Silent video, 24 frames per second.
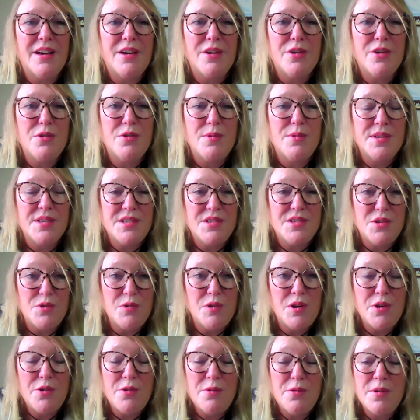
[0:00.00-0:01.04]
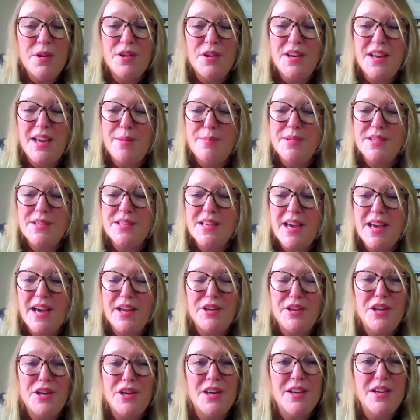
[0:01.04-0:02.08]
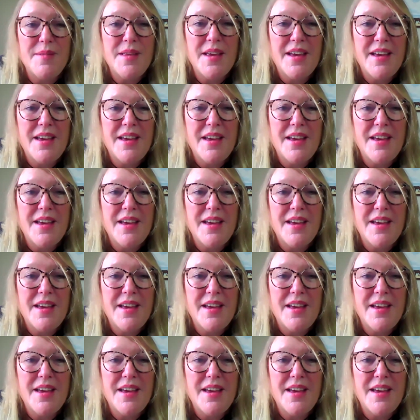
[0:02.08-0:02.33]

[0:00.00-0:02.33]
who is Zulu. Her name is Kanye.